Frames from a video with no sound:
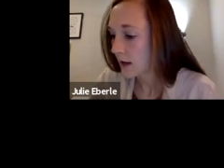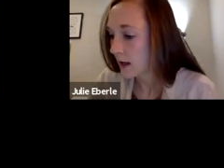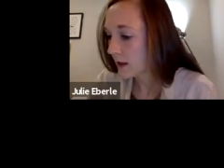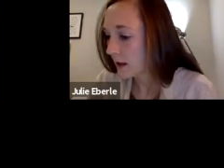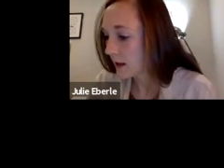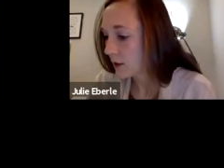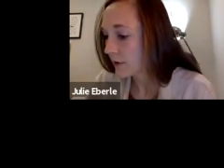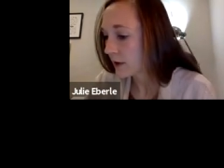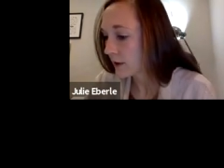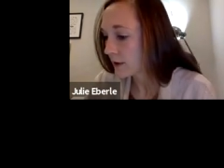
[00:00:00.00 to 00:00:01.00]
And then
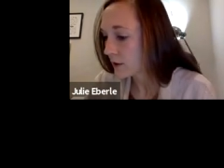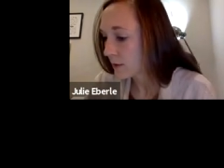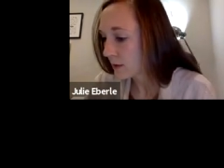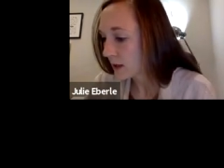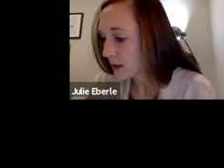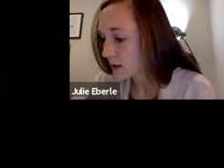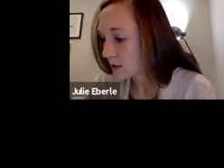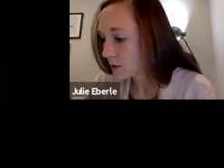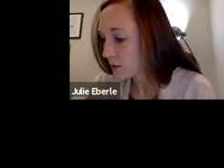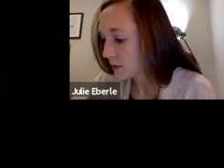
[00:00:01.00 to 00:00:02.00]
over here is our
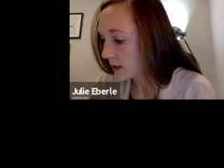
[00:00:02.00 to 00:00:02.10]
P2